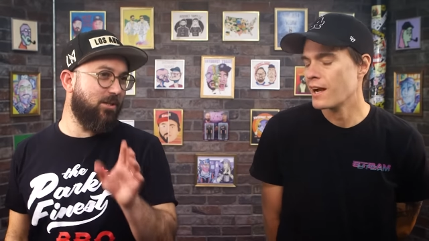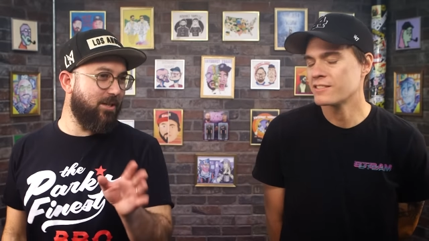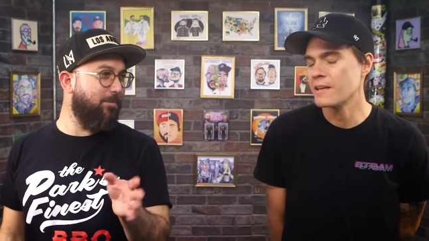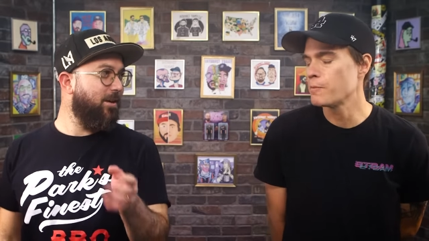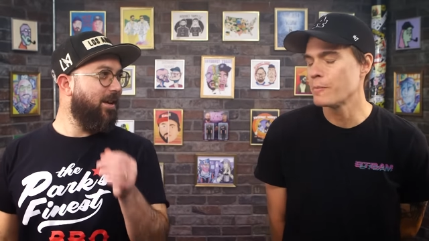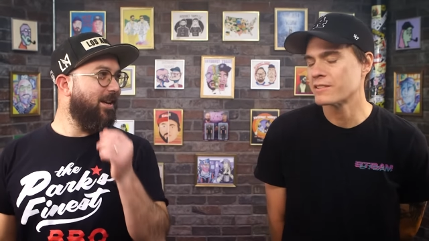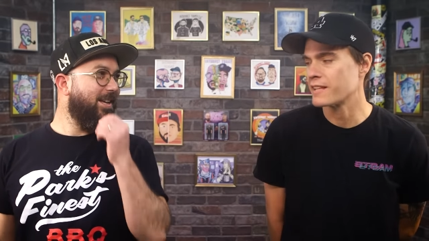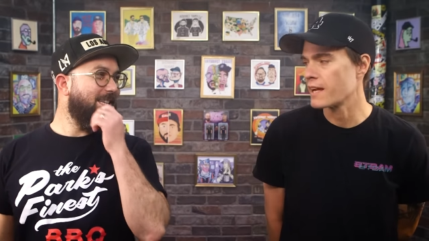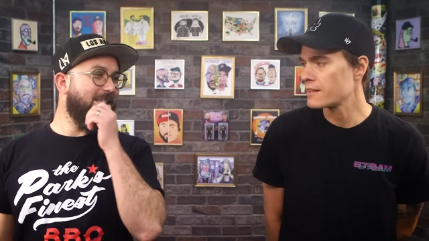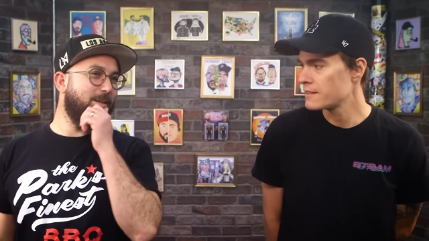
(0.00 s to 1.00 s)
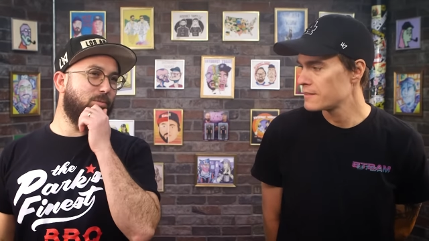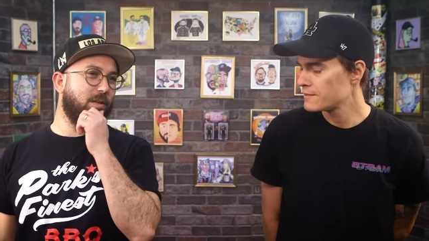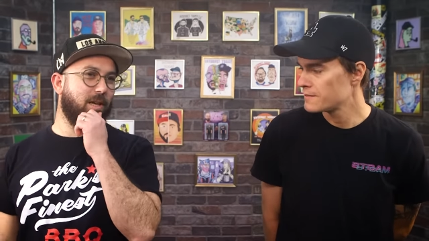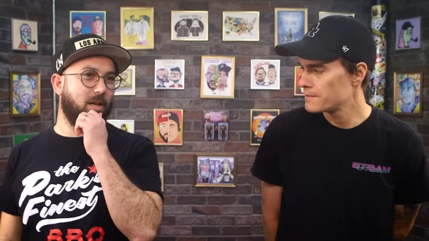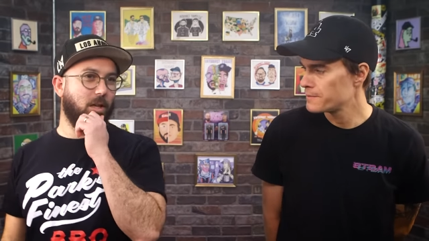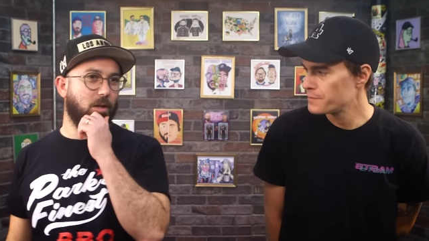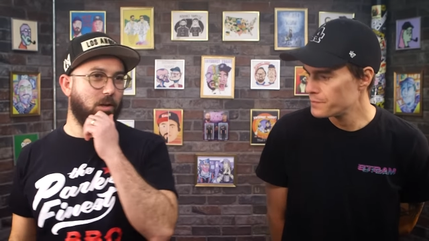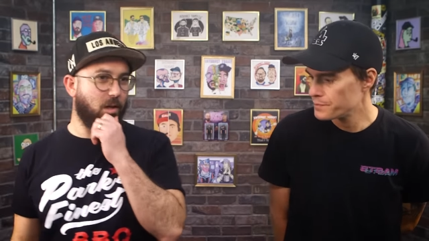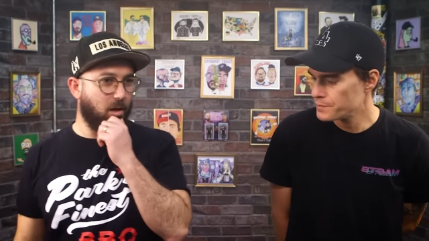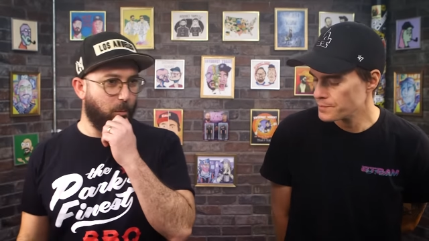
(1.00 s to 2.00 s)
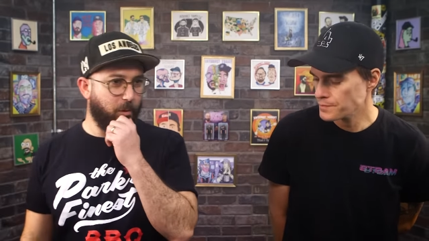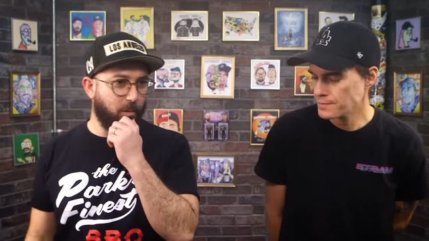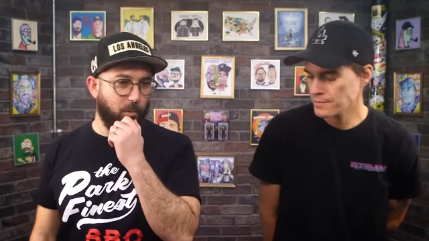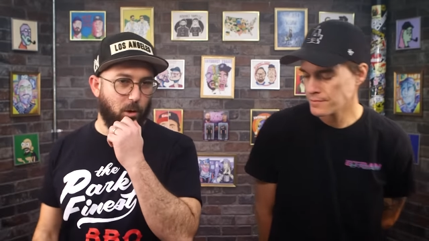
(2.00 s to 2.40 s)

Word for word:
Speaker 1: It a seemed, simple mistake. seems like a little, uh, bit,